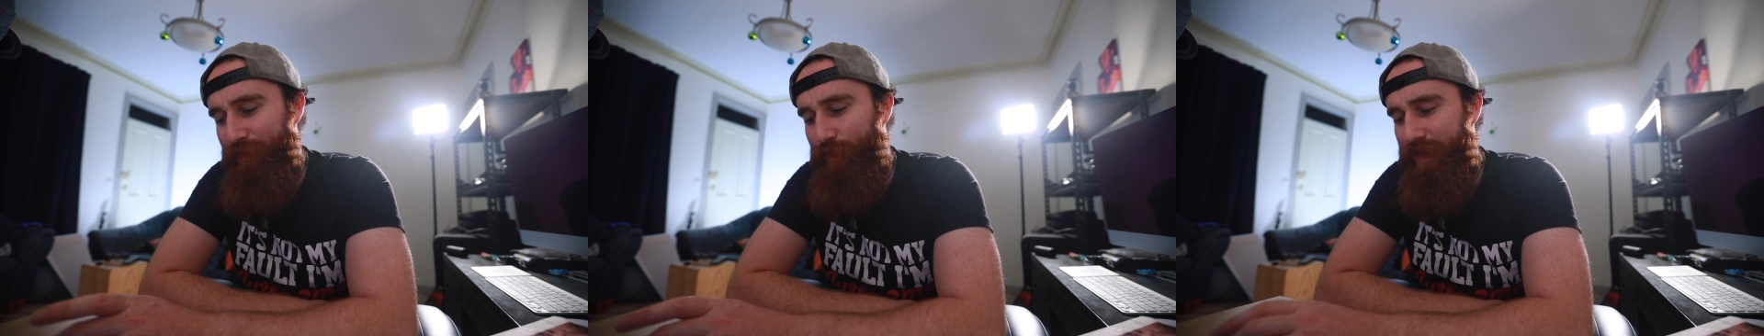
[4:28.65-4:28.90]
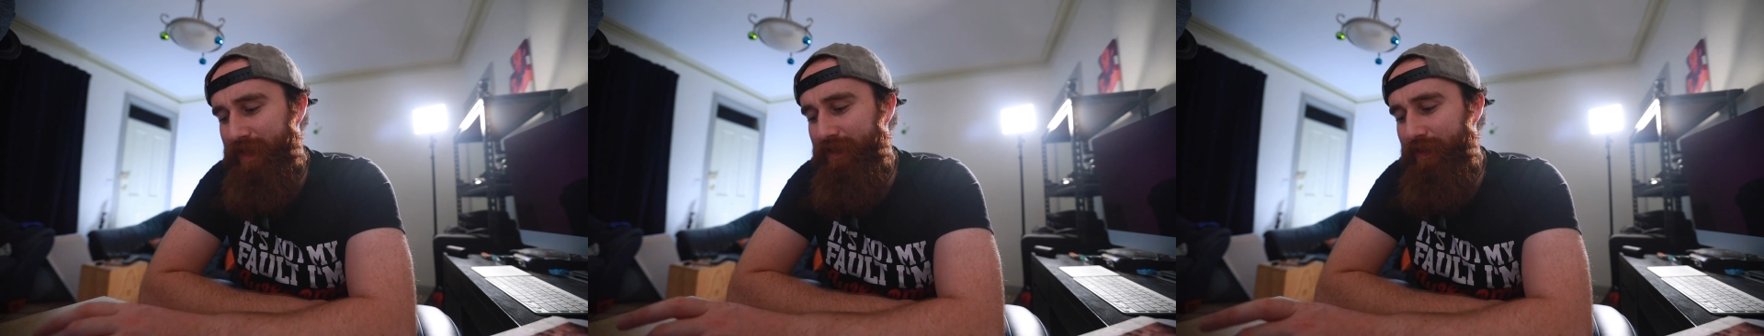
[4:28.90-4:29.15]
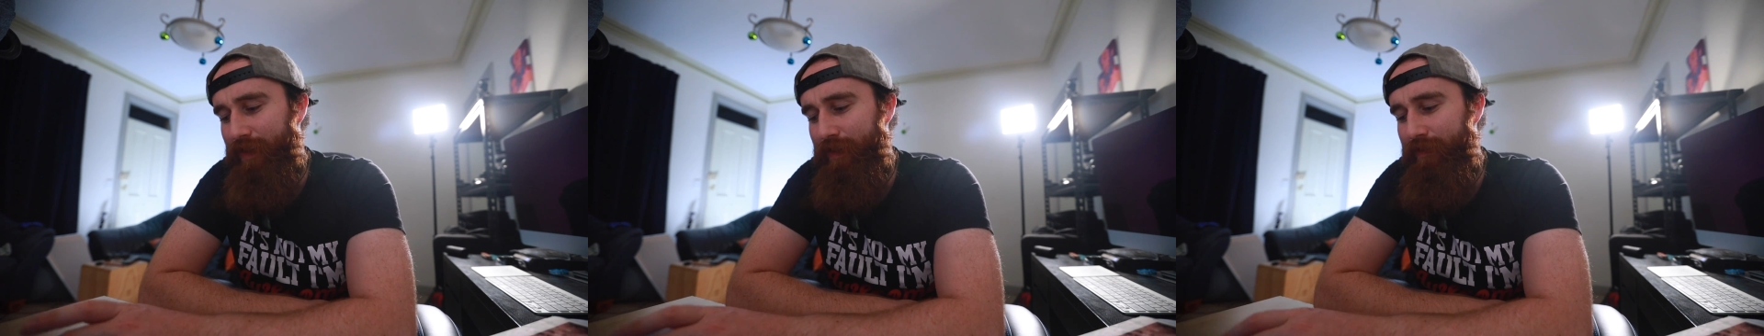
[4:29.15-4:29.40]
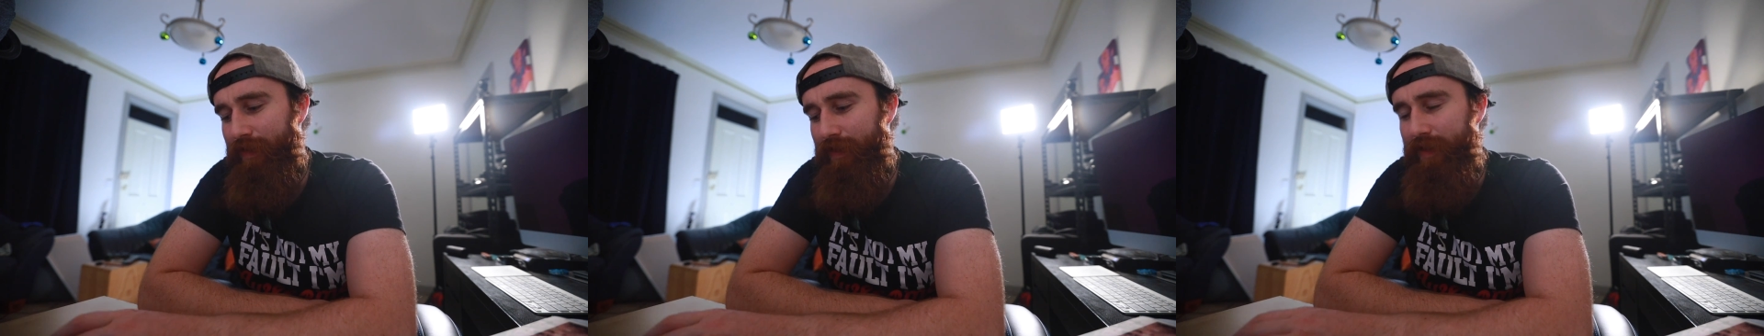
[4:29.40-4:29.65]
which is
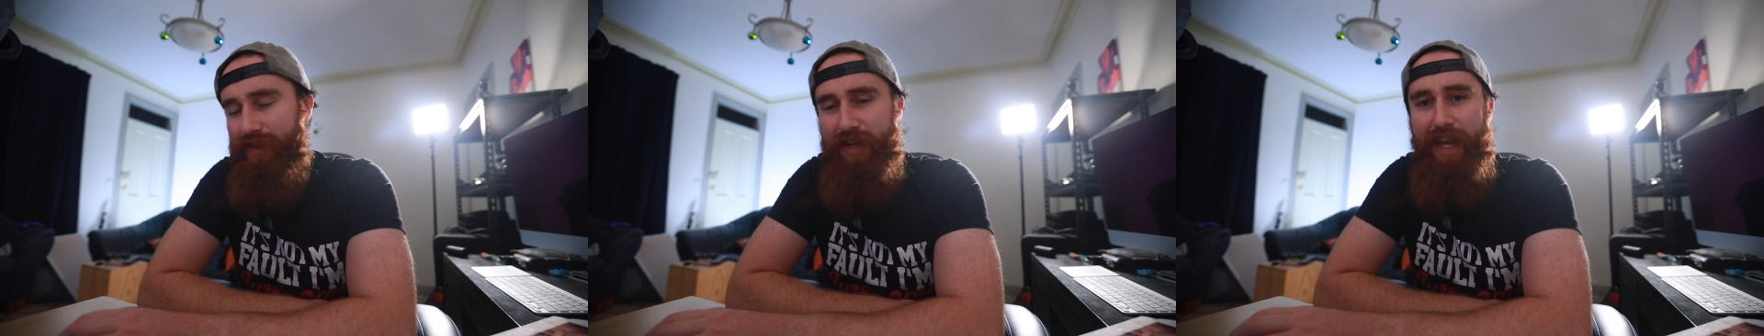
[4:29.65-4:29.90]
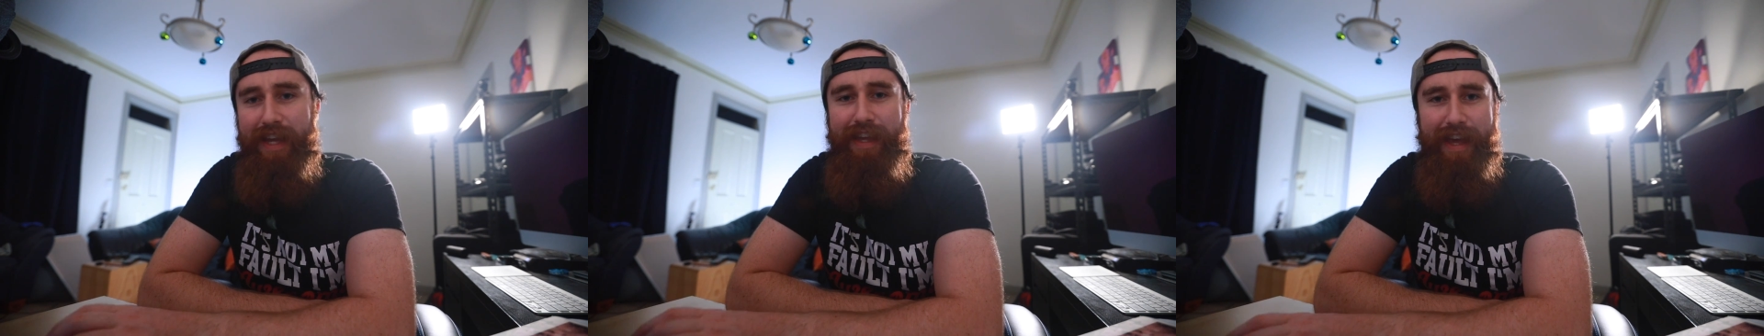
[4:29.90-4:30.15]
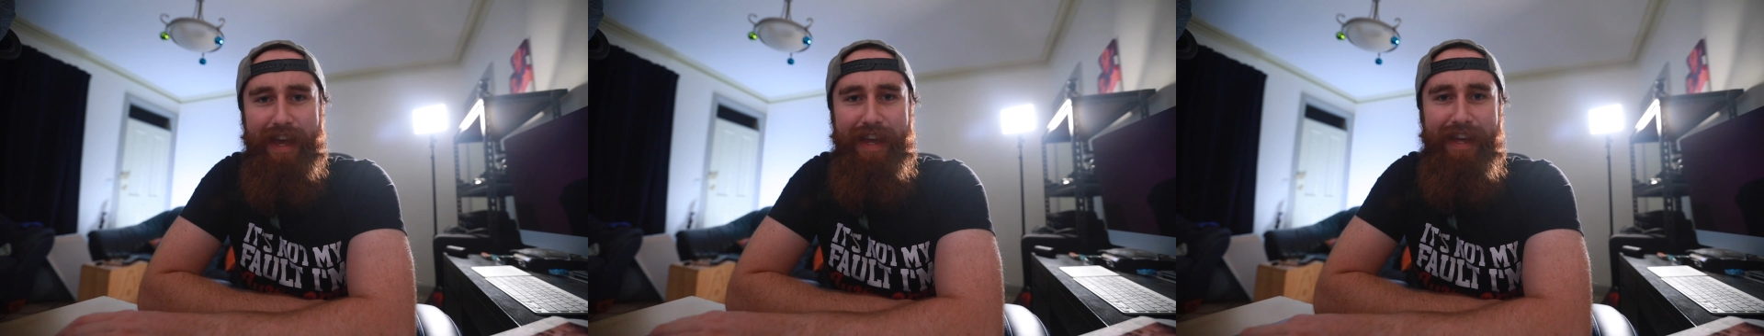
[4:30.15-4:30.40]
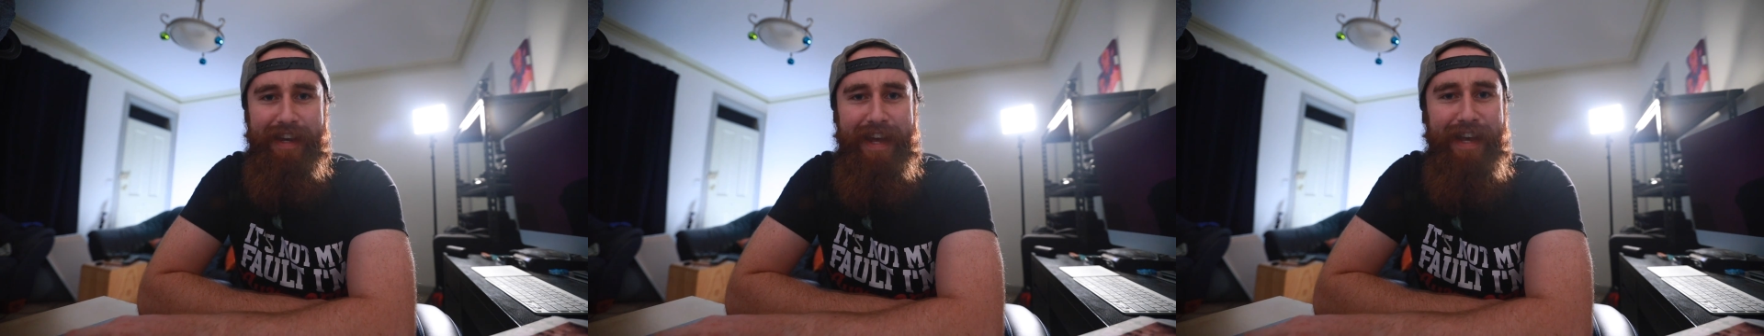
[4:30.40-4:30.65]
over the J,
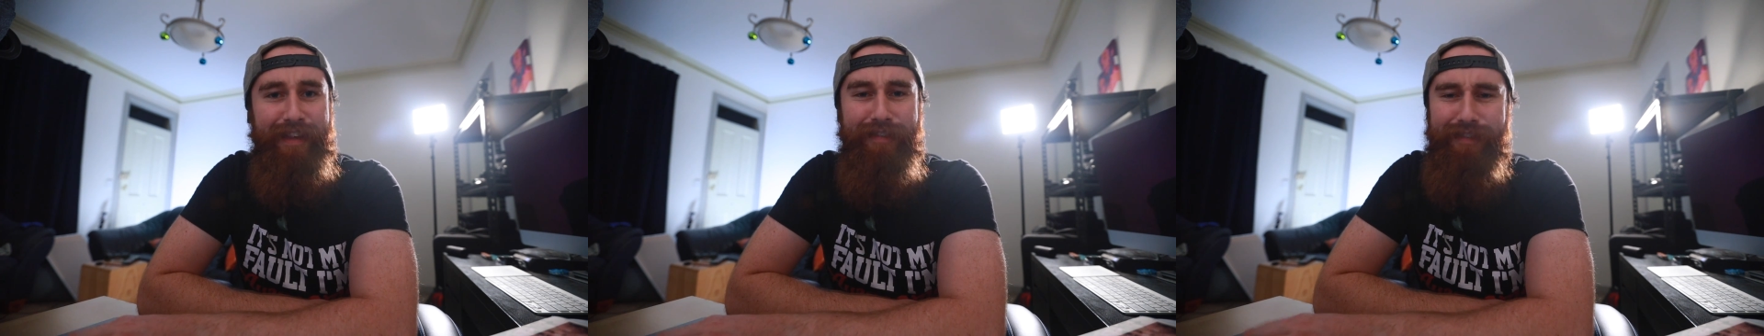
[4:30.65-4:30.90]
K, and L.